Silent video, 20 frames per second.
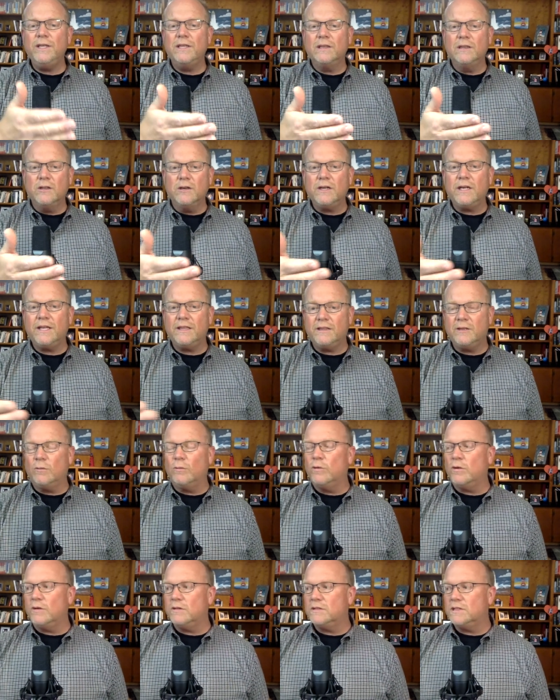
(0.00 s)
look at the
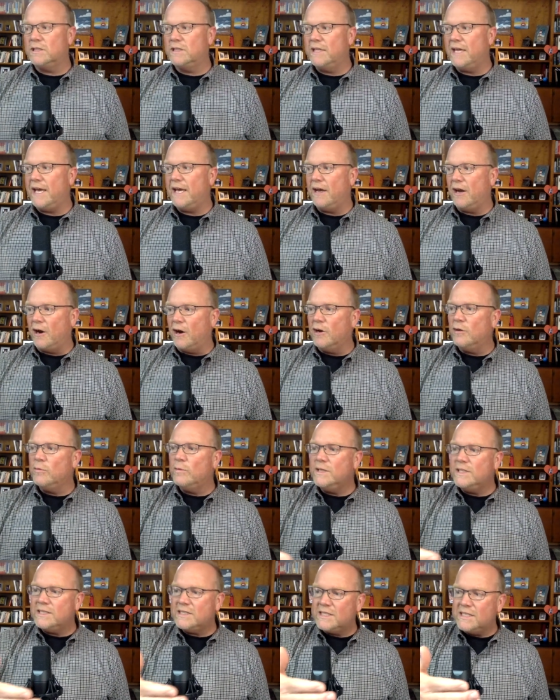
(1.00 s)
world today, are
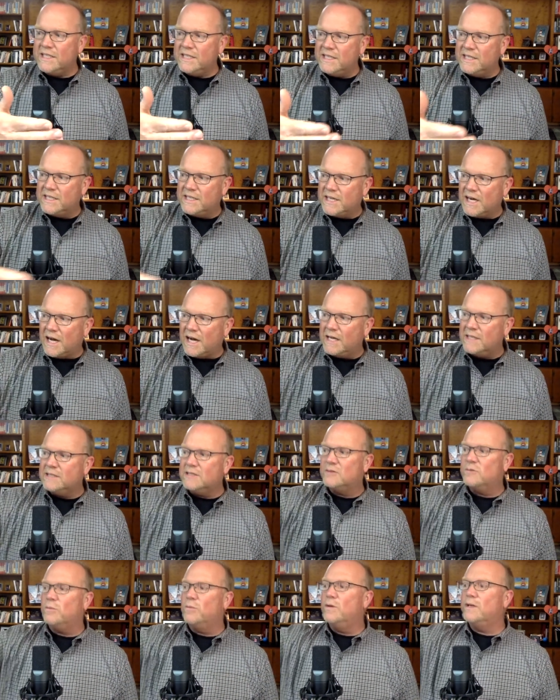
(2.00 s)
we seeing
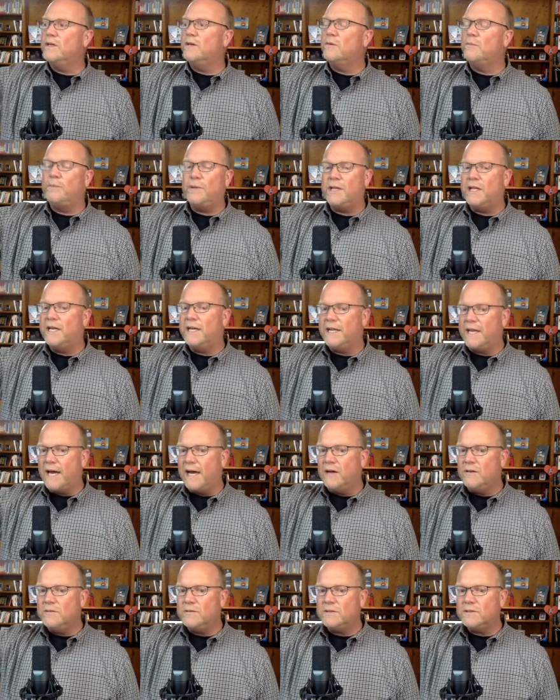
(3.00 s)
God's will played
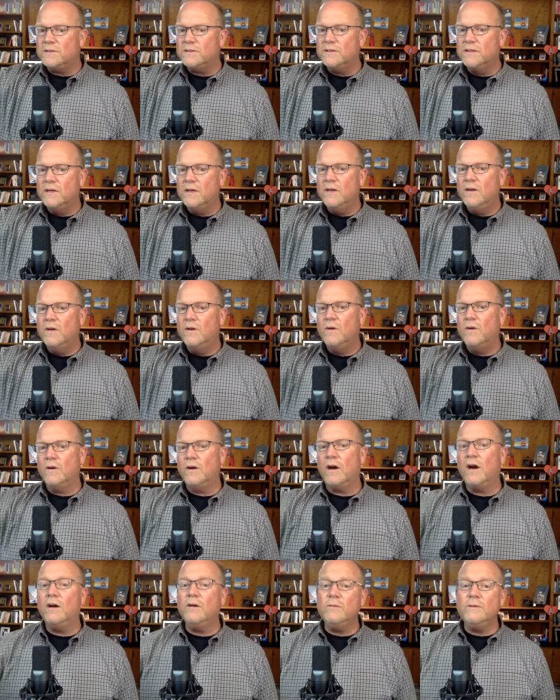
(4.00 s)
out? Or
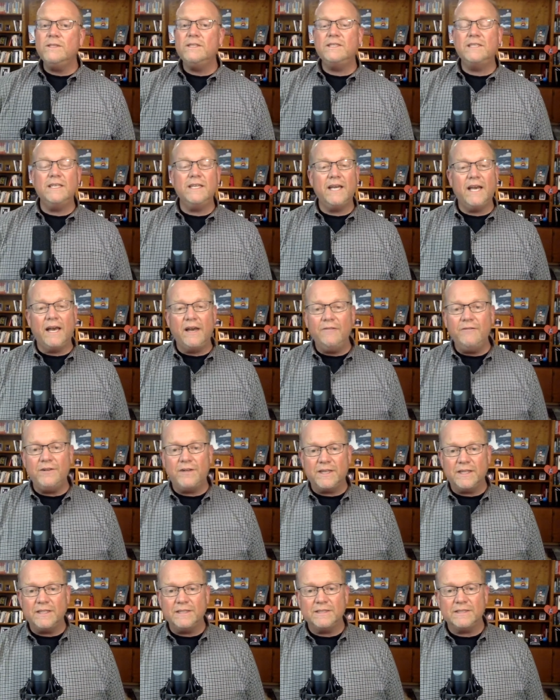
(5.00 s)
are we seeing
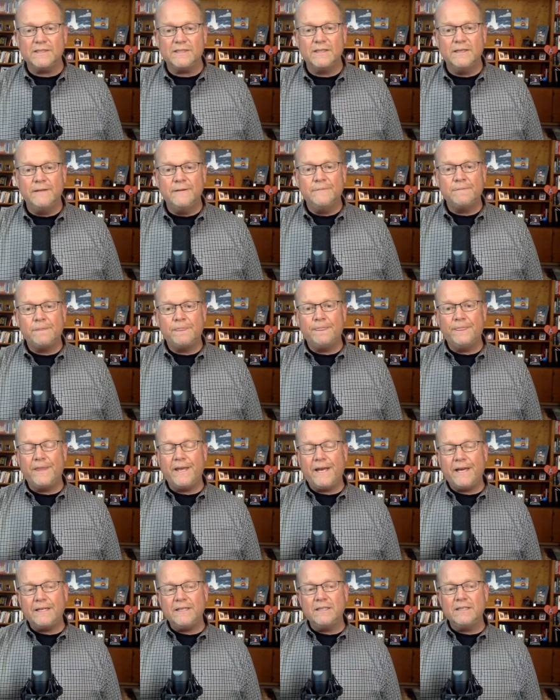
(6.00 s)
evidence
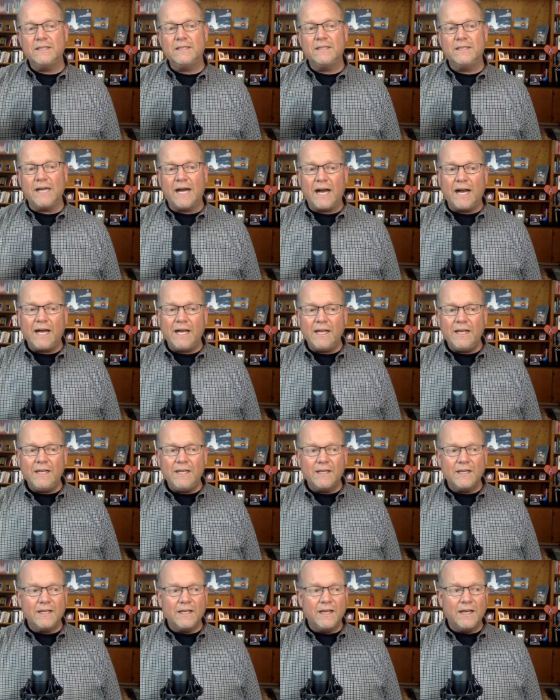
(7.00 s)
that God
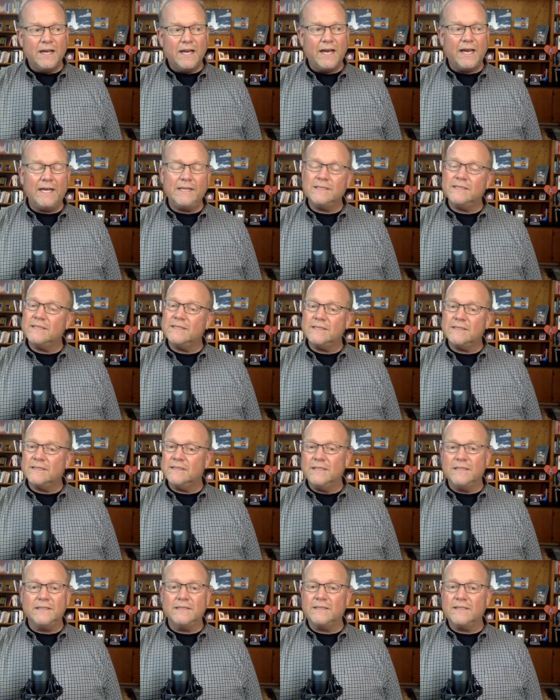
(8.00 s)
has
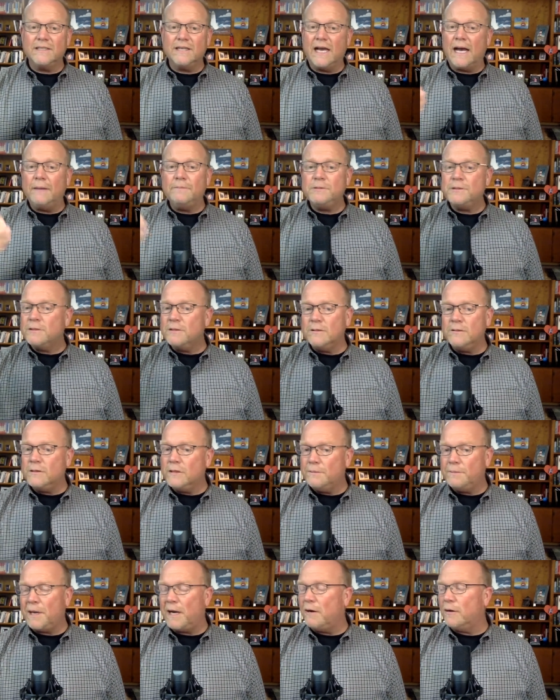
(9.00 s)
is
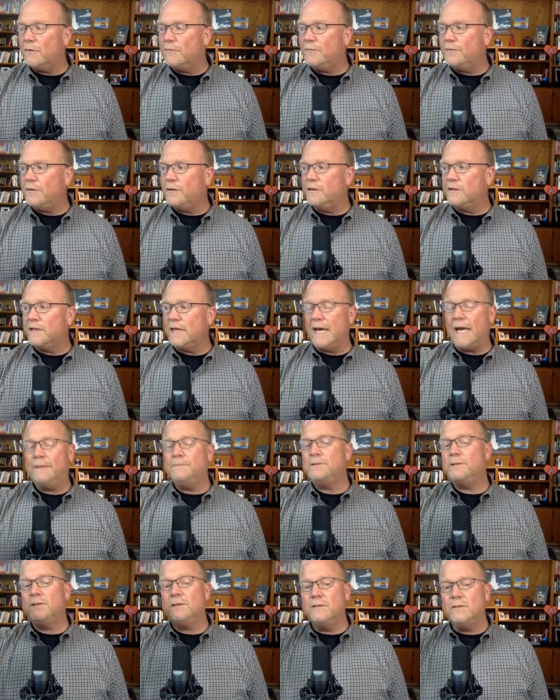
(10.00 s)
absolutely powerful and
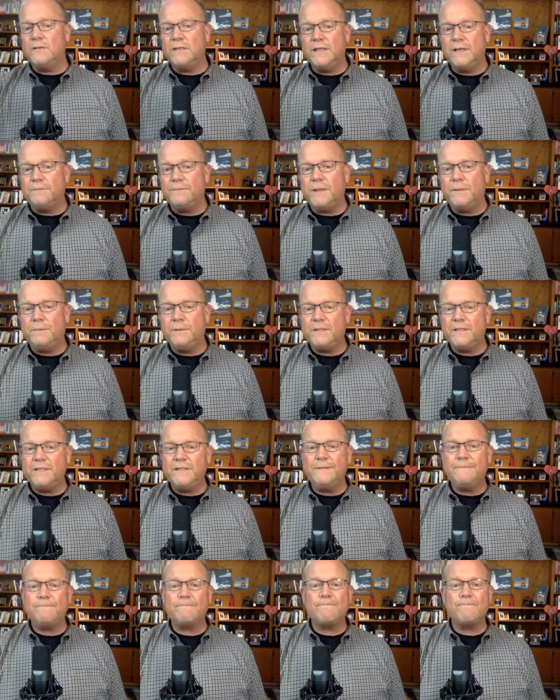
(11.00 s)
absolutely
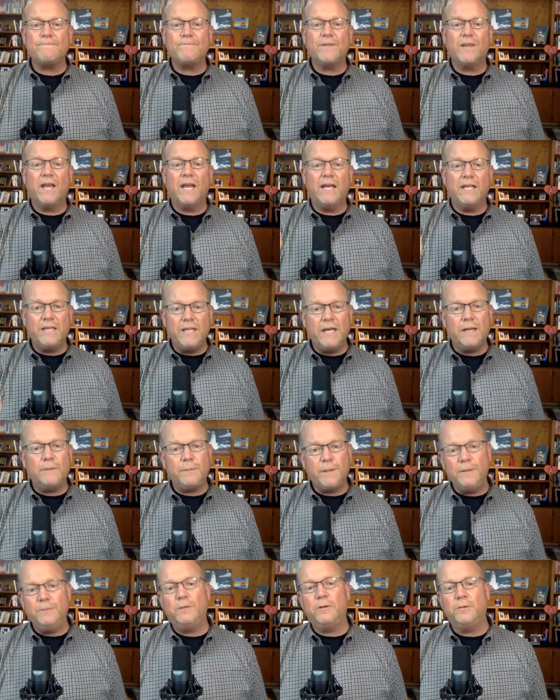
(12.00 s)
omnipotent and yet
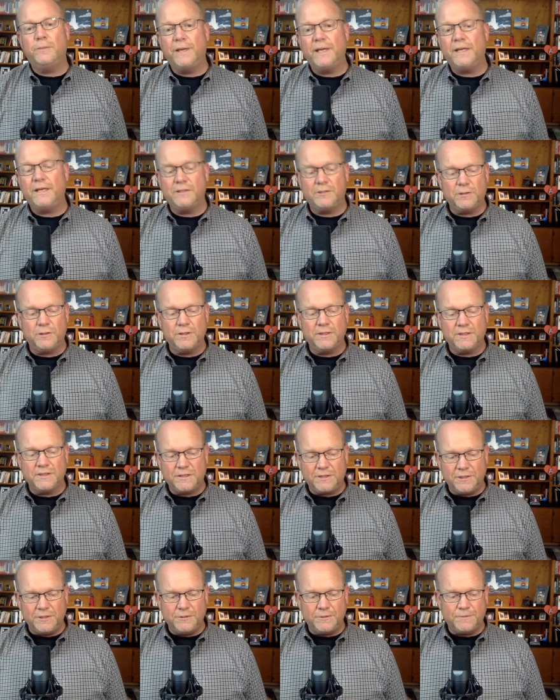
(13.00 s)
people are making
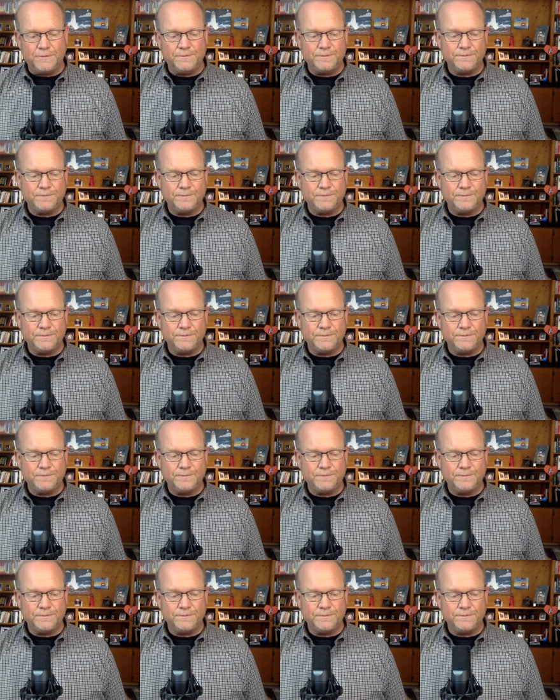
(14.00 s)
choices too.